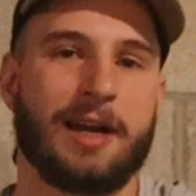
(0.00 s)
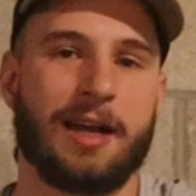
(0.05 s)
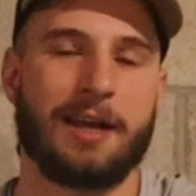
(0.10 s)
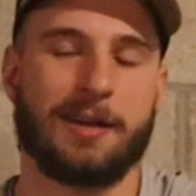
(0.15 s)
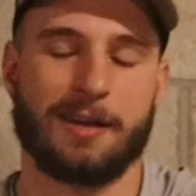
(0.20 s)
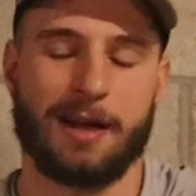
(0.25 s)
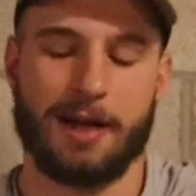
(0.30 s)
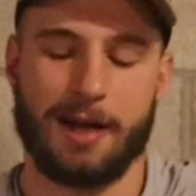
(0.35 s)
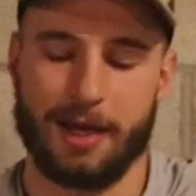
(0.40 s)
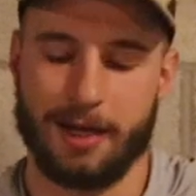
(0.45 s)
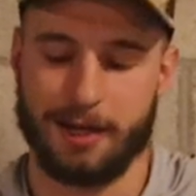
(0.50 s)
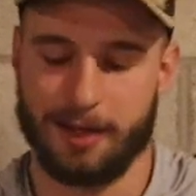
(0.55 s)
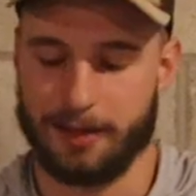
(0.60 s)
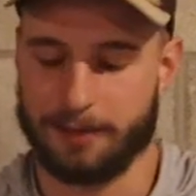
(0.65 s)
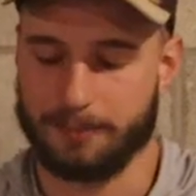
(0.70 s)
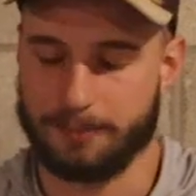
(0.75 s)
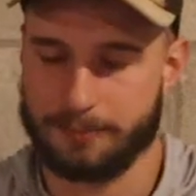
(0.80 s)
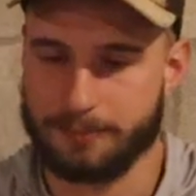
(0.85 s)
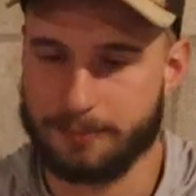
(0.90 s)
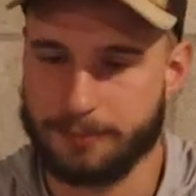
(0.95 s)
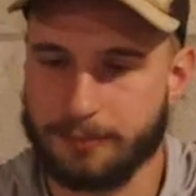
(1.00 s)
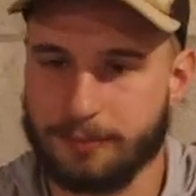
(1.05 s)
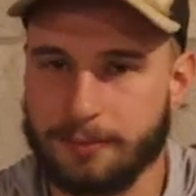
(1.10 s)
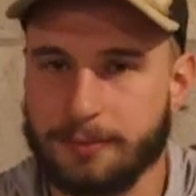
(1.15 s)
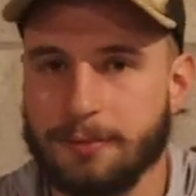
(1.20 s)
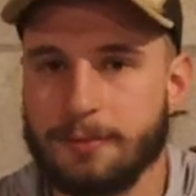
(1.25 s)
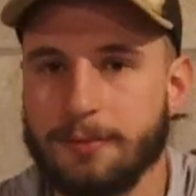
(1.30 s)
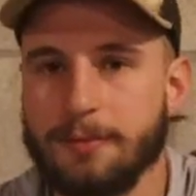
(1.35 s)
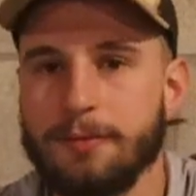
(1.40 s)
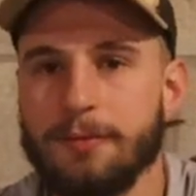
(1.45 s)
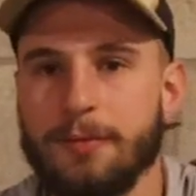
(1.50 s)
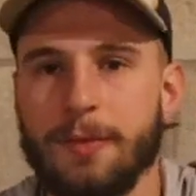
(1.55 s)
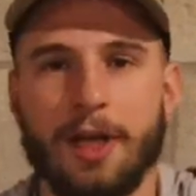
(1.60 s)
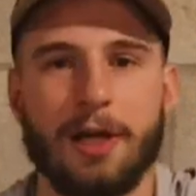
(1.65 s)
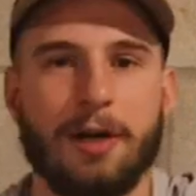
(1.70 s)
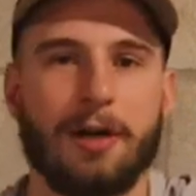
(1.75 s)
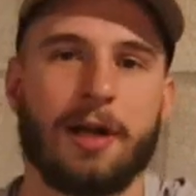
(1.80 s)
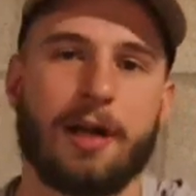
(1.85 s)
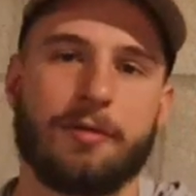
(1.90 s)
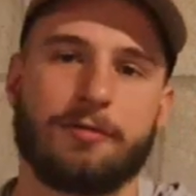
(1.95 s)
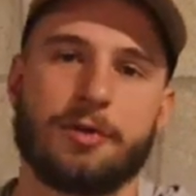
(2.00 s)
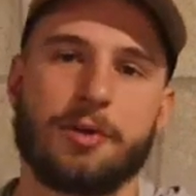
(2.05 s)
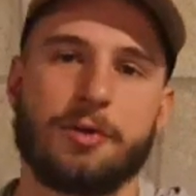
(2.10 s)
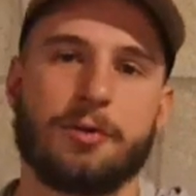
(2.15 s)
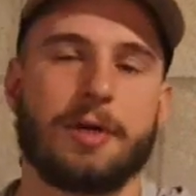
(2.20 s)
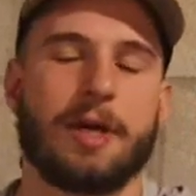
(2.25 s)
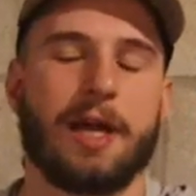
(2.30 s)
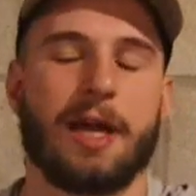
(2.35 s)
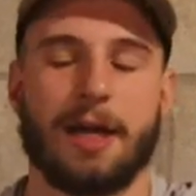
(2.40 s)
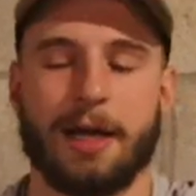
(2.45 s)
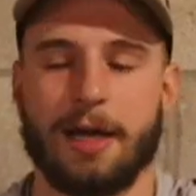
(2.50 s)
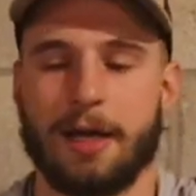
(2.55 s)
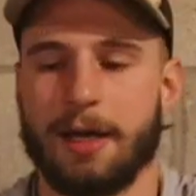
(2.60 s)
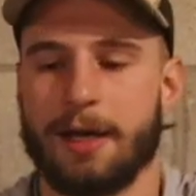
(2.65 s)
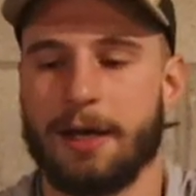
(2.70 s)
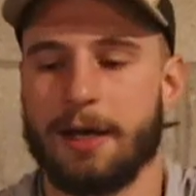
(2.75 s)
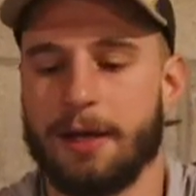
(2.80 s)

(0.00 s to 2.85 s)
days of hiking. And I'll have 2 a day.